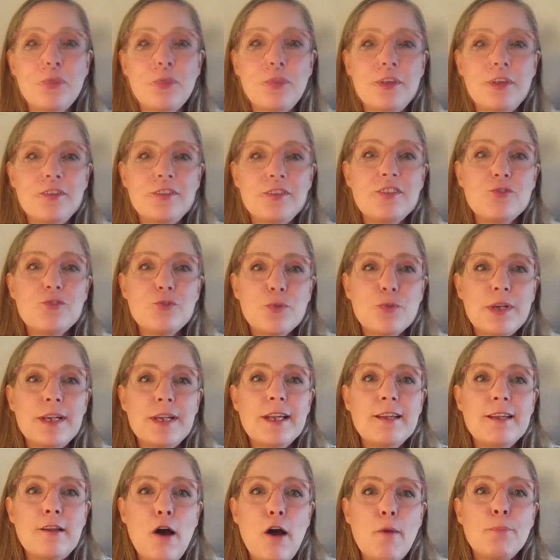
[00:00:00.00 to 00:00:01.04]
So this is
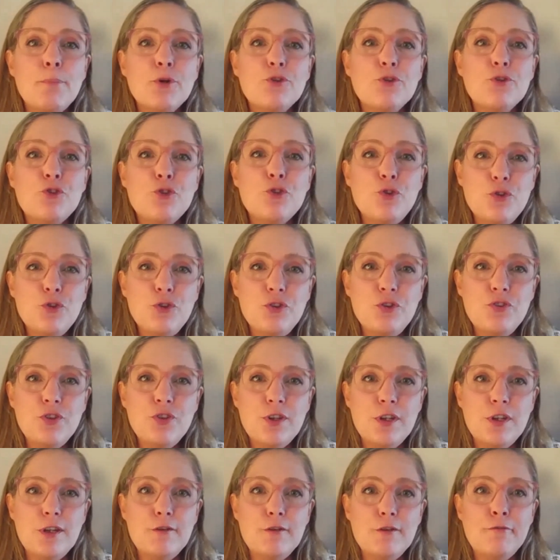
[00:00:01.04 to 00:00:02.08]
really an
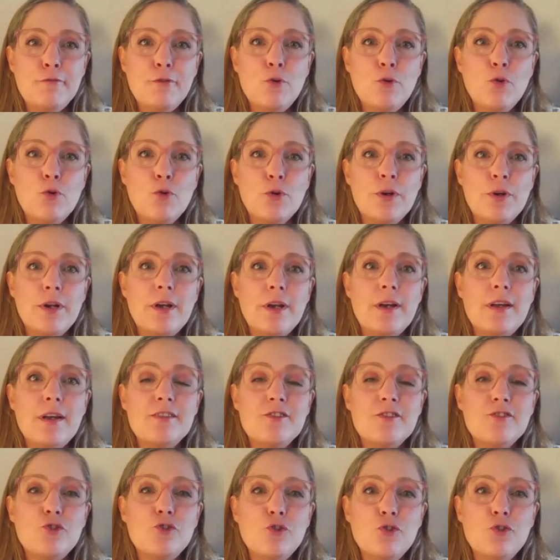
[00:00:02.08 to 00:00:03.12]
opportunity for
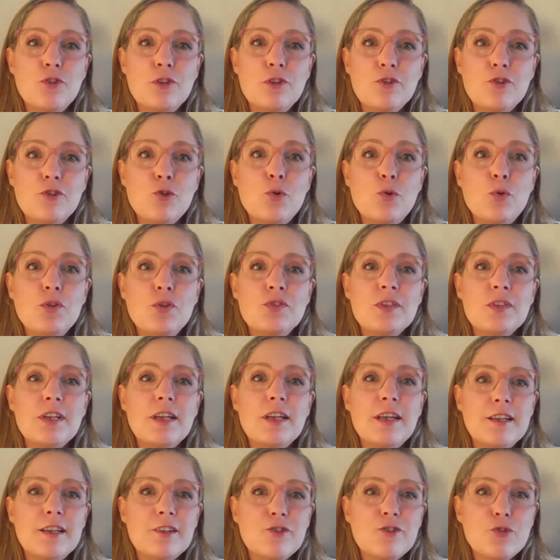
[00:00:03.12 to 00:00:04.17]
a student who
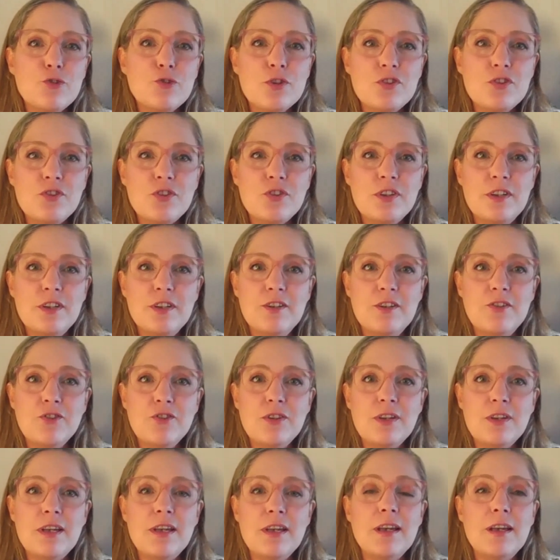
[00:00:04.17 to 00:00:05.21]
is
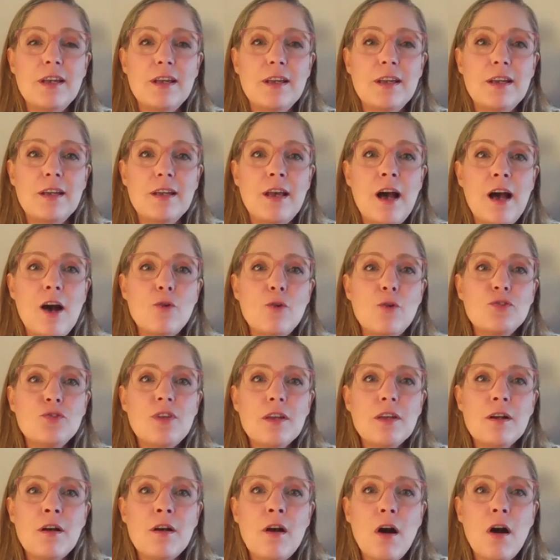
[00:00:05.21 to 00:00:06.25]
interested in how
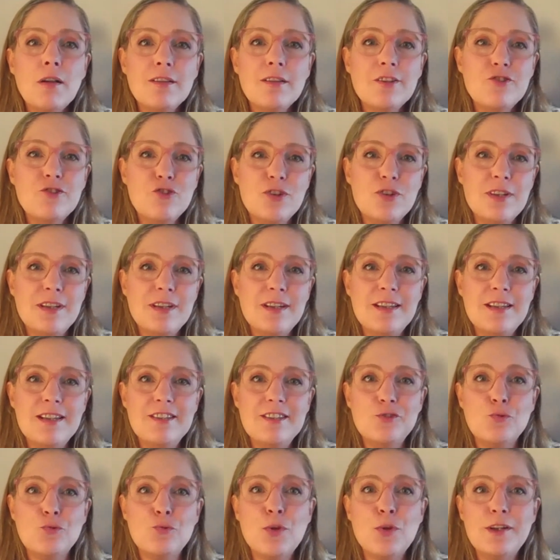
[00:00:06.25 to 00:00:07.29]
psychology
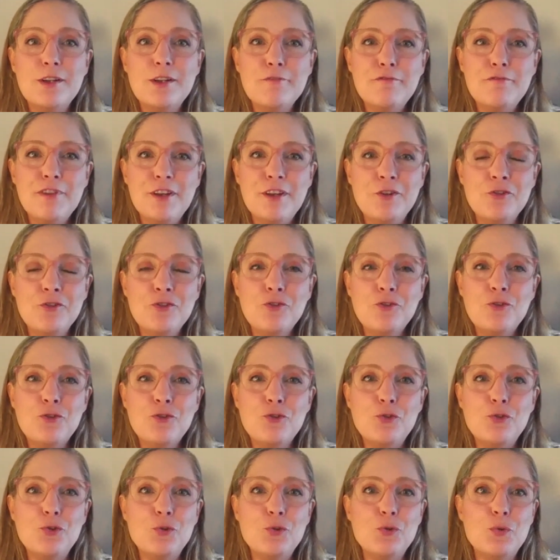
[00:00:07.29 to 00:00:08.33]
is
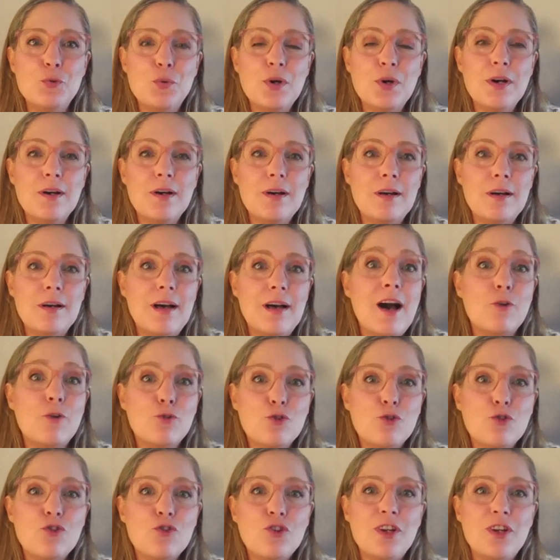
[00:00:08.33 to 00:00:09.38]
relevant to
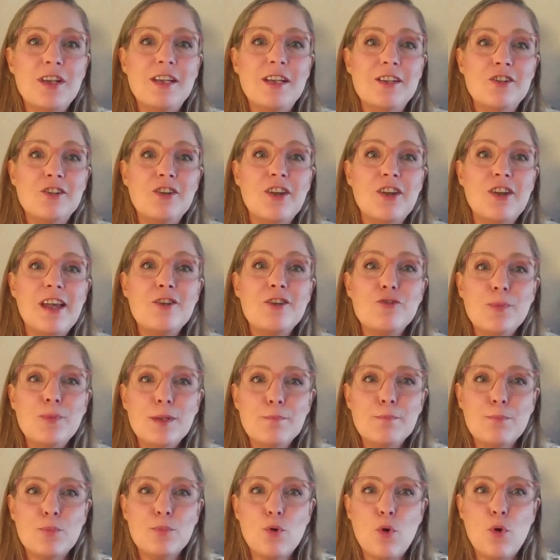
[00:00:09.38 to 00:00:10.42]
outreach and
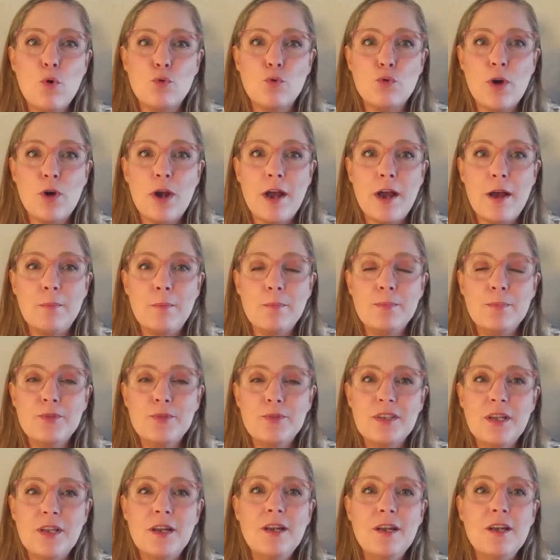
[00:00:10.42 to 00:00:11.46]
engagement
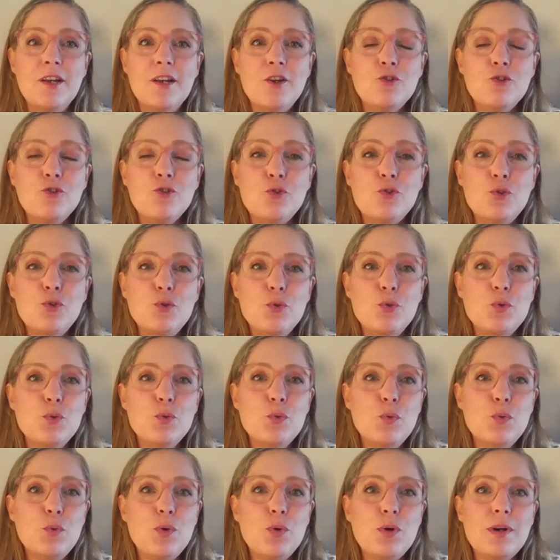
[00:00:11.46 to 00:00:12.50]
programs
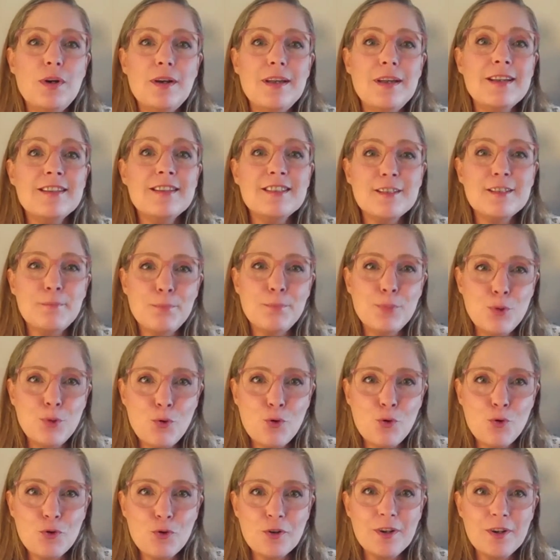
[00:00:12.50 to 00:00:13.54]
to
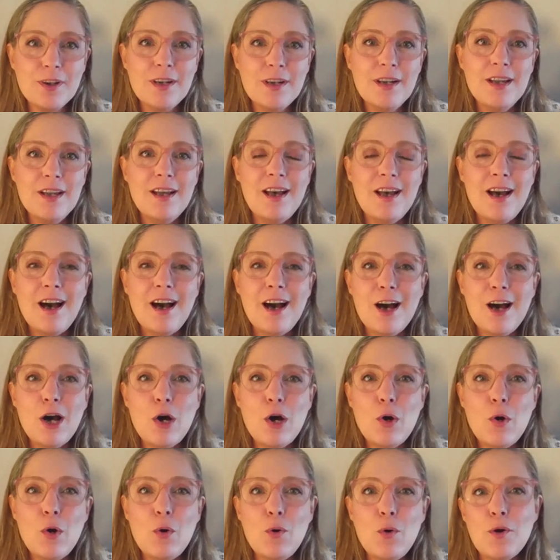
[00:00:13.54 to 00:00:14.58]
explore
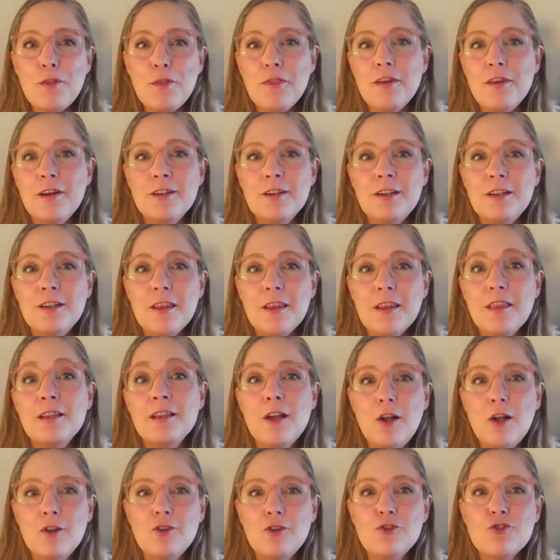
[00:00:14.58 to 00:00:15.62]
how then
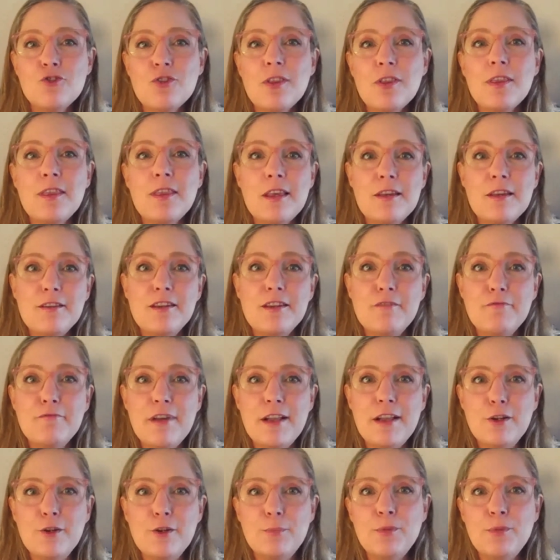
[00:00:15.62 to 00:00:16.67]
the knowledge that they
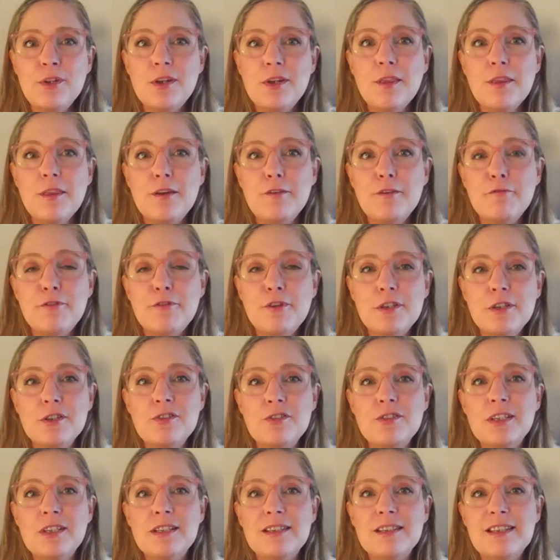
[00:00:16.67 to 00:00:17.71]
developed in their
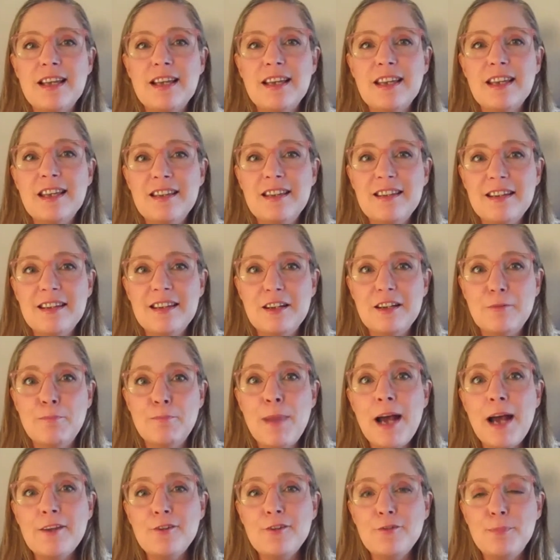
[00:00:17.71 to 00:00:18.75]
first and second year
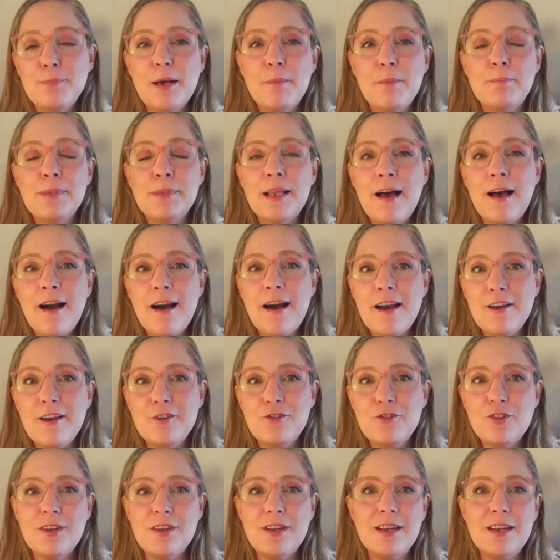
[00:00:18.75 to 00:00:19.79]
might be
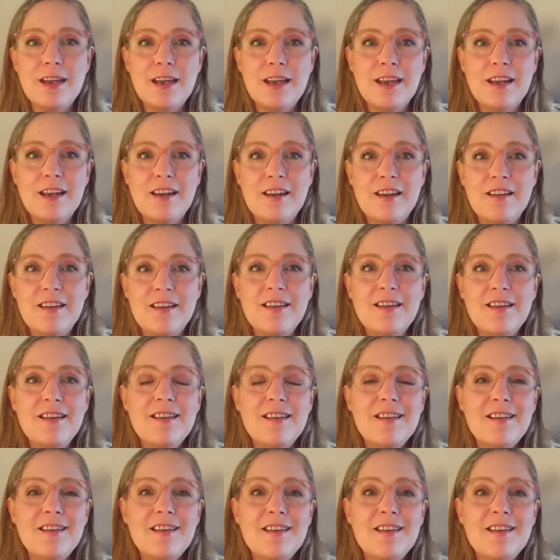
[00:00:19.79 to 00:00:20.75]
applied in